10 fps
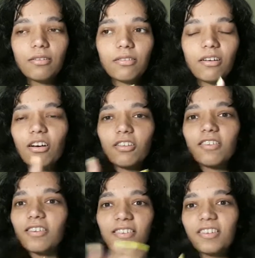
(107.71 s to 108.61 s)

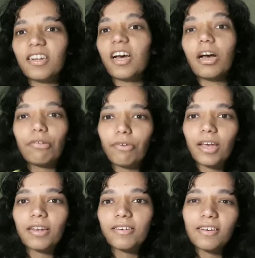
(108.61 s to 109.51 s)
hottest star
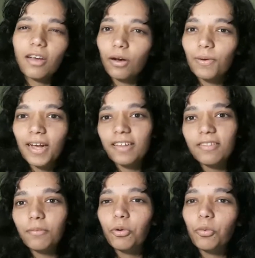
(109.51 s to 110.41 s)
right now
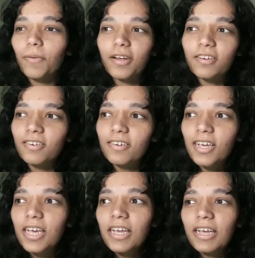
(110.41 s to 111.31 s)
at the moment,
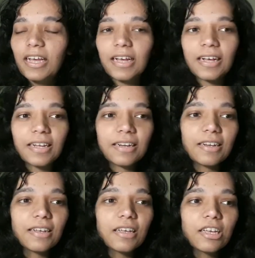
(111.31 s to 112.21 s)

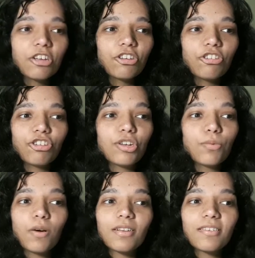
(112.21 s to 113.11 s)
and she
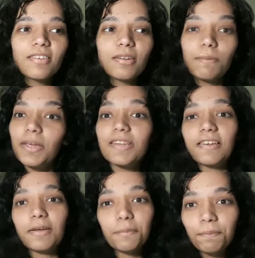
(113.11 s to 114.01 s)
wants to beat
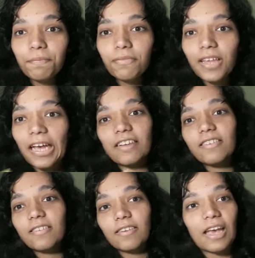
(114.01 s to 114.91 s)
him
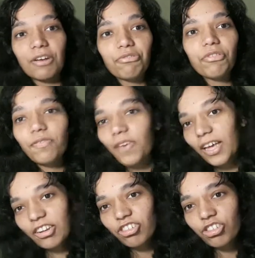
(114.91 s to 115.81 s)
and get
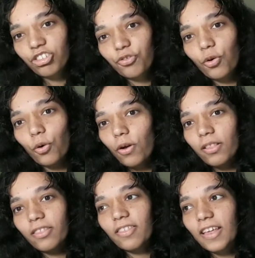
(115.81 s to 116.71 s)
revenge for
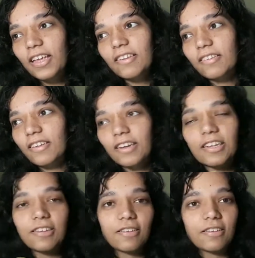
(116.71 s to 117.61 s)
all the things that
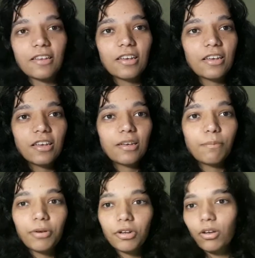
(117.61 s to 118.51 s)
he's
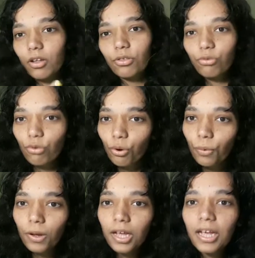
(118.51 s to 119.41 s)
put her
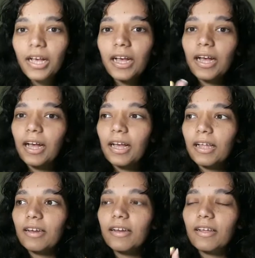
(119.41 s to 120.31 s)
through.
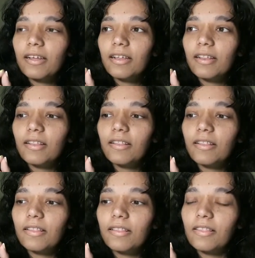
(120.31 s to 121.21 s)
And
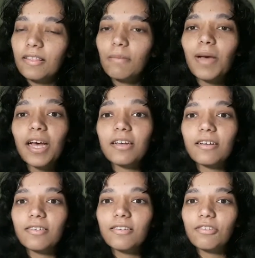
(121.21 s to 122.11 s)
the
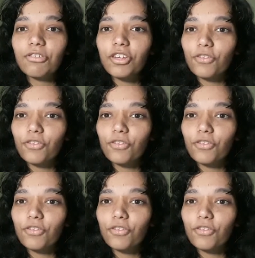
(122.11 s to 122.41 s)
manga series